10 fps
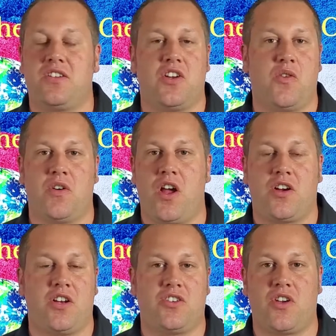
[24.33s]
You know, we're
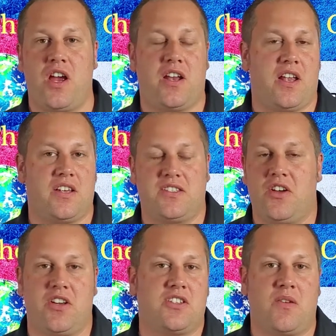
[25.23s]
not going to try to
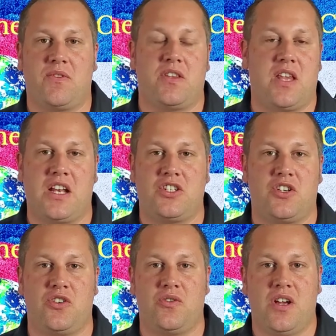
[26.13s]
sell you something that
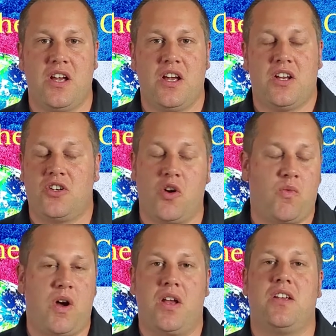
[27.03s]
you don't want.